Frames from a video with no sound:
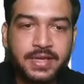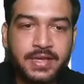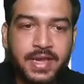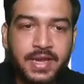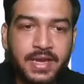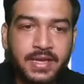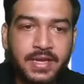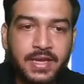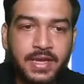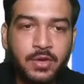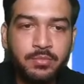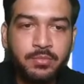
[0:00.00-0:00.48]

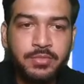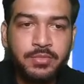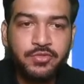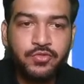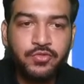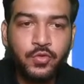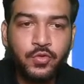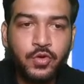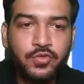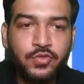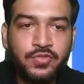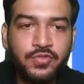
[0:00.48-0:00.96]
Right now,
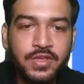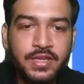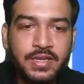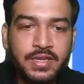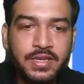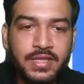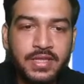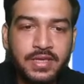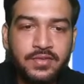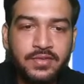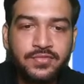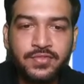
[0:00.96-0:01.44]
before we
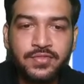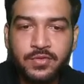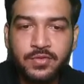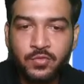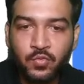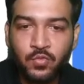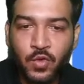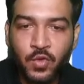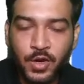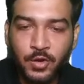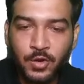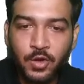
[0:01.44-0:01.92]
leave,
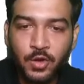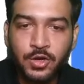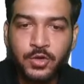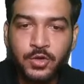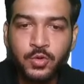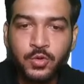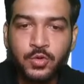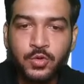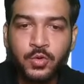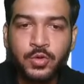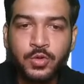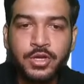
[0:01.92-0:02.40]
what all
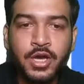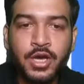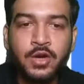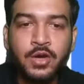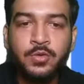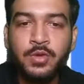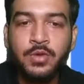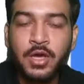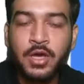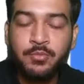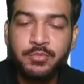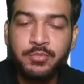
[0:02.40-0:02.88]
to note
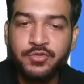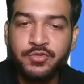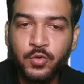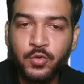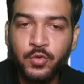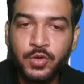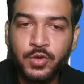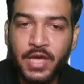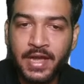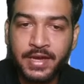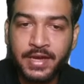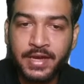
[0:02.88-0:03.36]
down? Now,
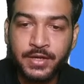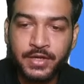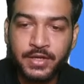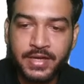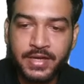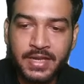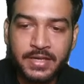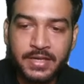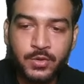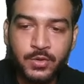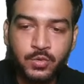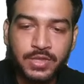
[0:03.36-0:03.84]
before I
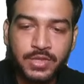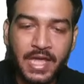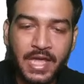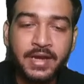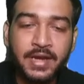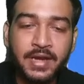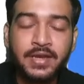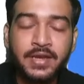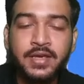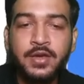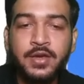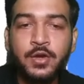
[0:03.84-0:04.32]
tell you
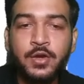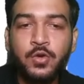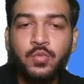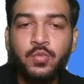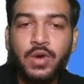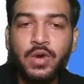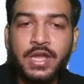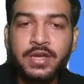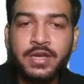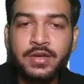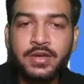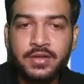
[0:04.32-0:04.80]
that,
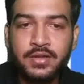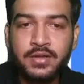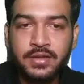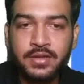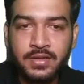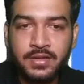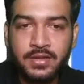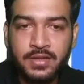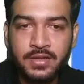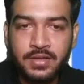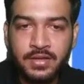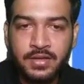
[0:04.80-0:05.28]
one
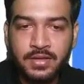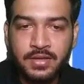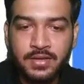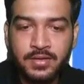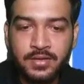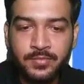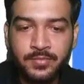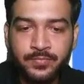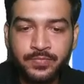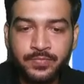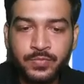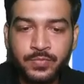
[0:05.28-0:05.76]

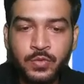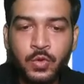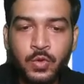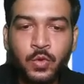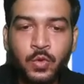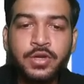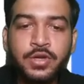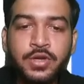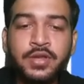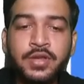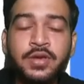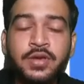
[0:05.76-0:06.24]

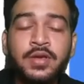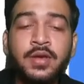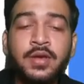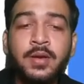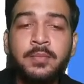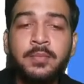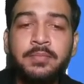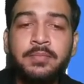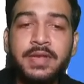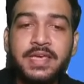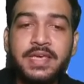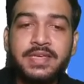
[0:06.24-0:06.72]
note,
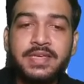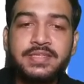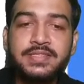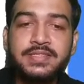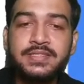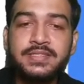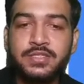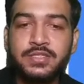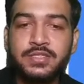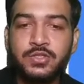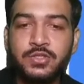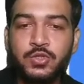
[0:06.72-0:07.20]

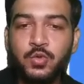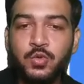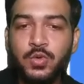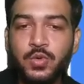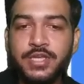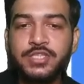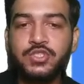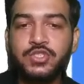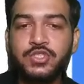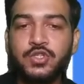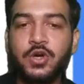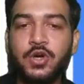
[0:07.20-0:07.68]
please do
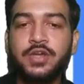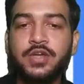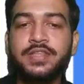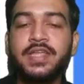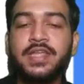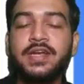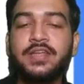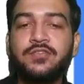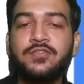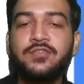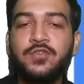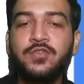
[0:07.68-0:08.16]
ensure
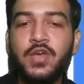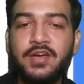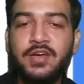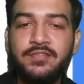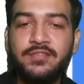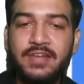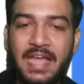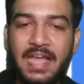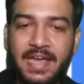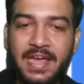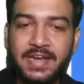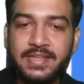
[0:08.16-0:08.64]
that if you
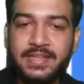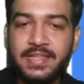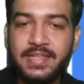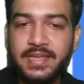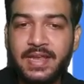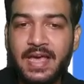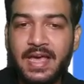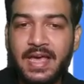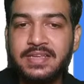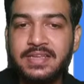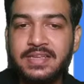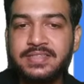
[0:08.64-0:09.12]
have liked the
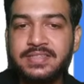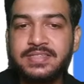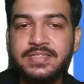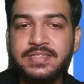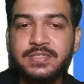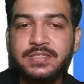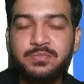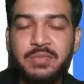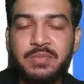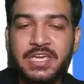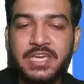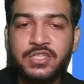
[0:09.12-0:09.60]

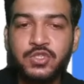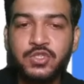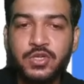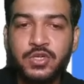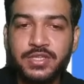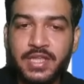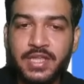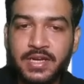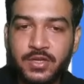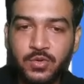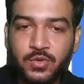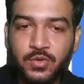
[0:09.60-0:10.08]
analysis, make
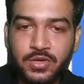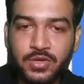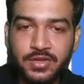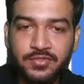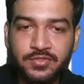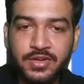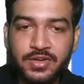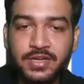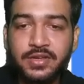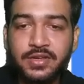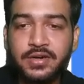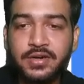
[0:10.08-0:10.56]
sure that you
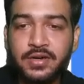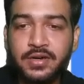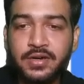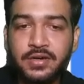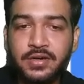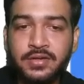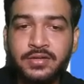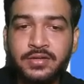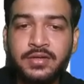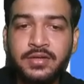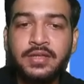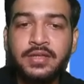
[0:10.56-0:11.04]
give it
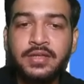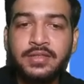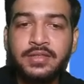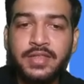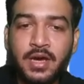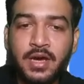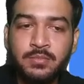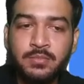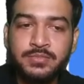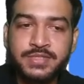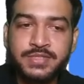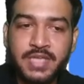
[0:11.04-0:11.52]
a
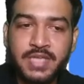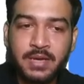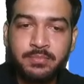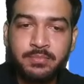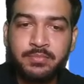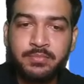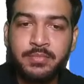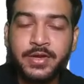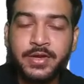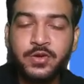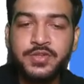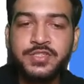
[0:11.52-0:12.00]
thumbs
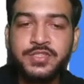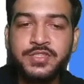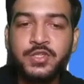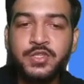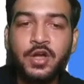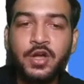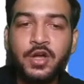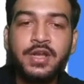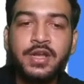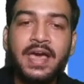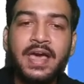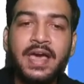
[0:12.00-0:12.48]
up, because
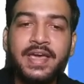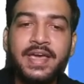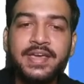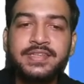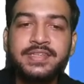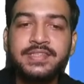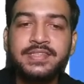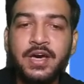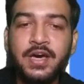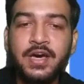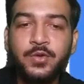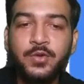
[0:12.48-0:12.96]
your
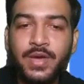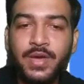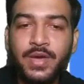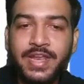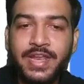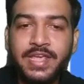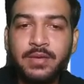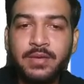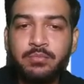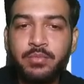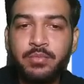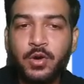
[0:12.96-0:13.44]
likes are
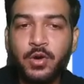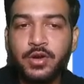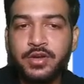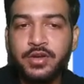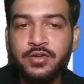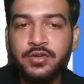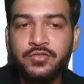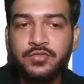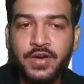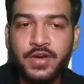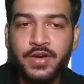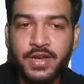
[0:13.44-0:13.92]
very
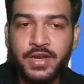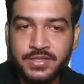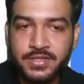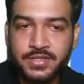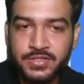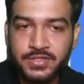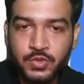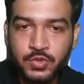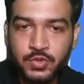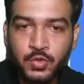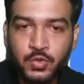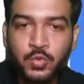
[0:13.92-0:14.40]
important for
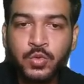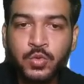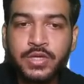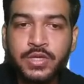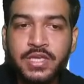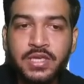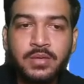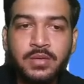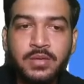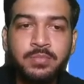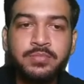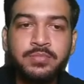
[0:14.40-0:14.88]
us to
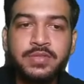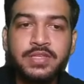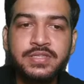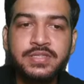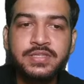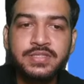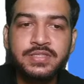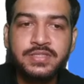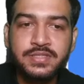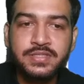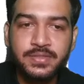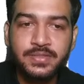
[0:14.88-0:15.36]
keep
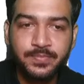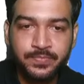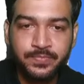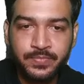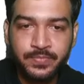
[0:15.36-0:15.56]
this